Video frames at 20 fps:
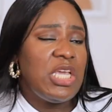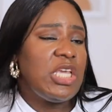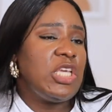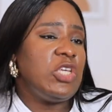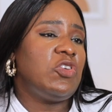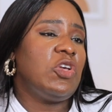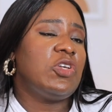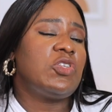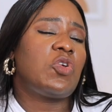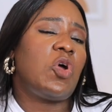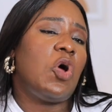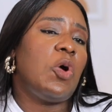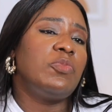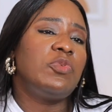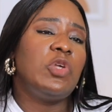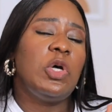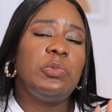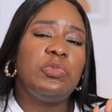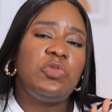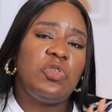He just
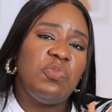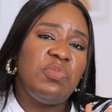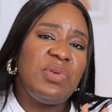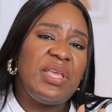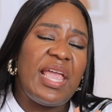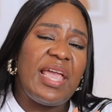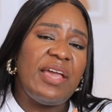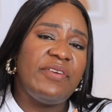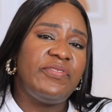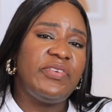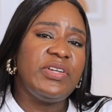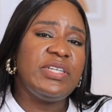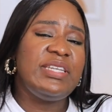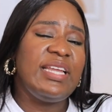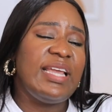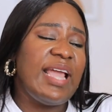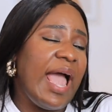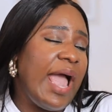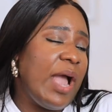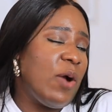comes home to me every
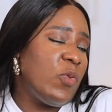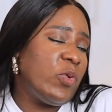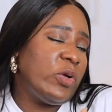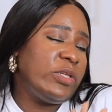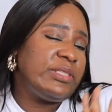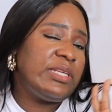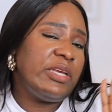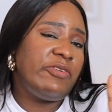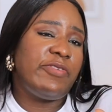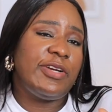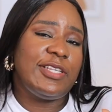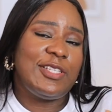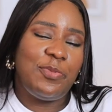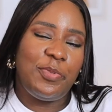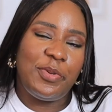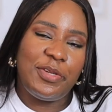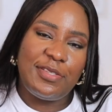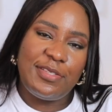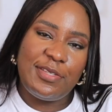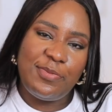day. I want a
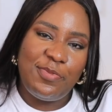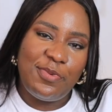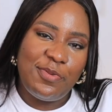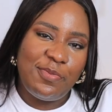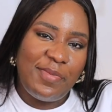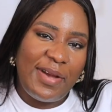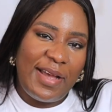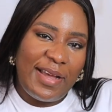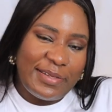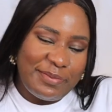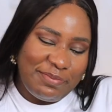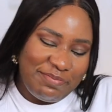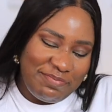responsible man.